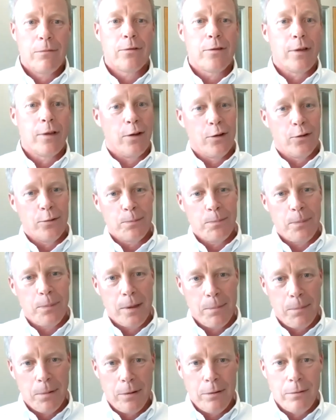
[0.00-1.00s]

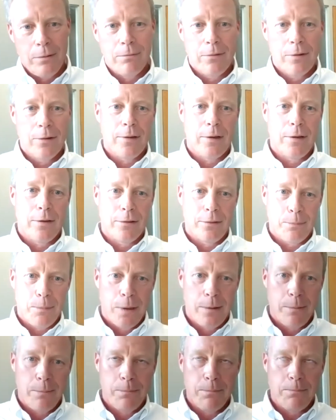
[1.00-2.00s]
salespeople, the sales
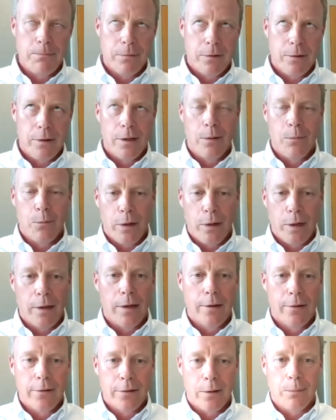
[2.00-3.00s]
team, when they
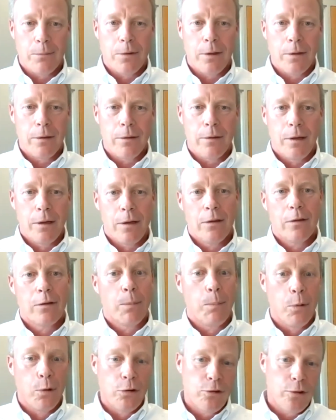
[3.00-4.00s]
need something,
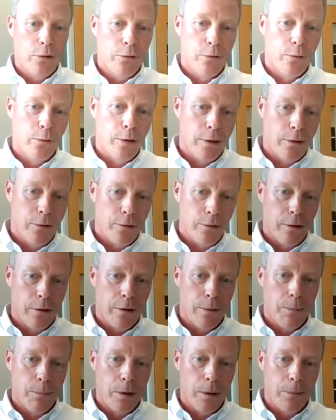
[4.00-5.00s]
to push it through the
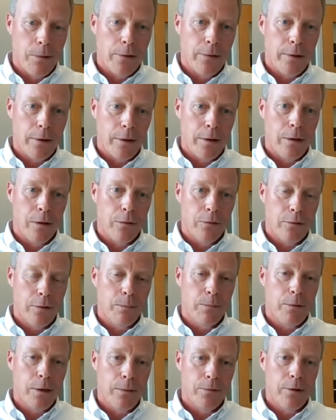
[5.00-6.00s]
engineering department. Say,
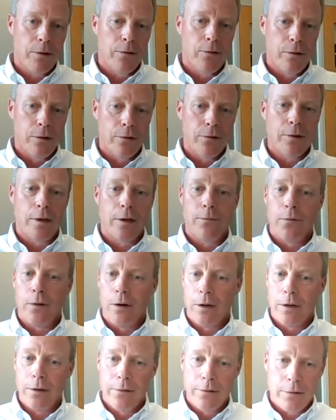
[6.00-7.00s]
sometimes engineers get
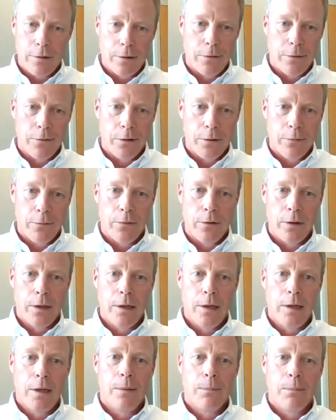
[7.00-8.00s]
very conservative
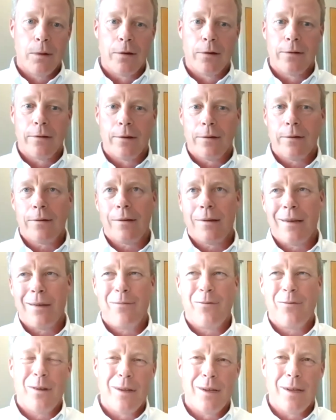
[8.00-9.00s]
because they
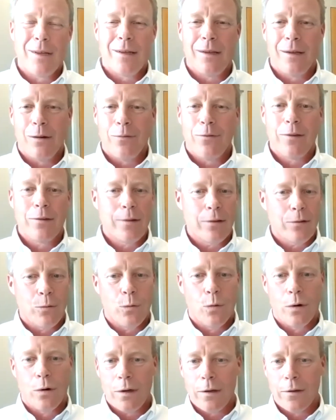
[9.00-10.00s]
feel like, if this
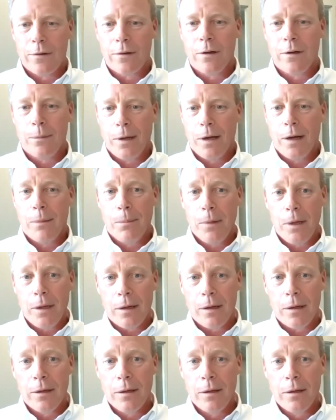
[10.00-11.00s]
doesn't work, it's going to be on
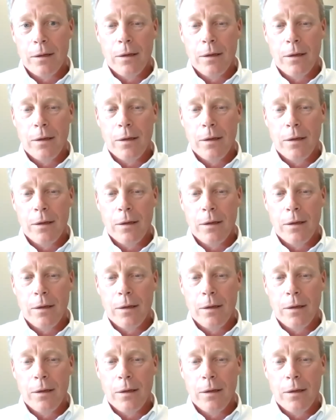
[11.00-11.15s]
me.